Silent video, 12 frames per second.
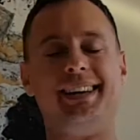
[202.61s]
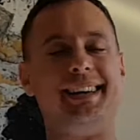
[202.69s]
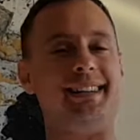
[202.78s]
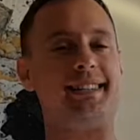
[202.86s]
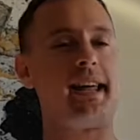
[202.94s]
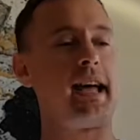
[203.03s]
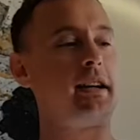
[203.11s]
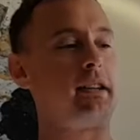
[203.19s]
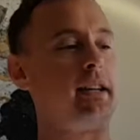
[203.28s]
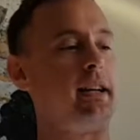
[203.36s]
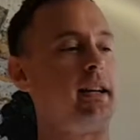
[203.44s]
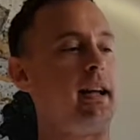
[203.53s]
its
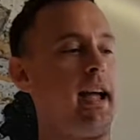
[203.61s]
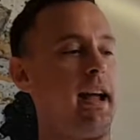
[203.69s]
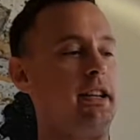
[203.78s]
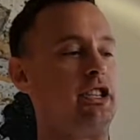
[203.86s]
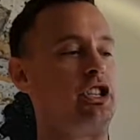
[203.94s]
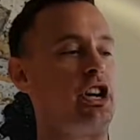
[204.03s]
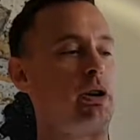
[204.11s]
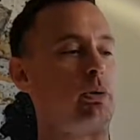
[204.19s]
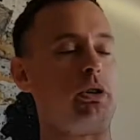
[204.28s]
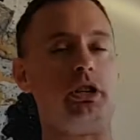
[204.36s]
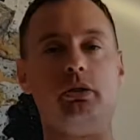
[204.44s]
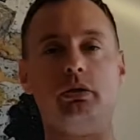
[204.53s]
handling and its
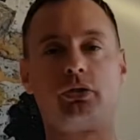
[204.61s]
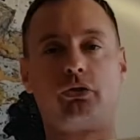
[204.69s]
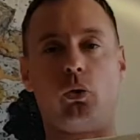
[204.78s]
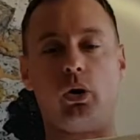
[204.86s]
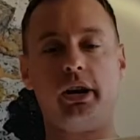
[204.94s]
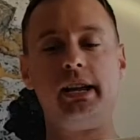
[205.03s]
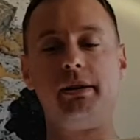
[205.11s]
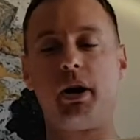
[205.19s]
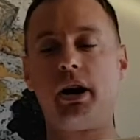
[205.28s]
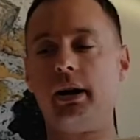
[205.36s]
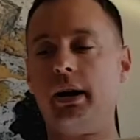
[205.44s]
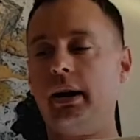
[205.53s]
general use for
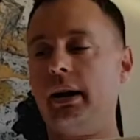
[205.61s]
HEMA,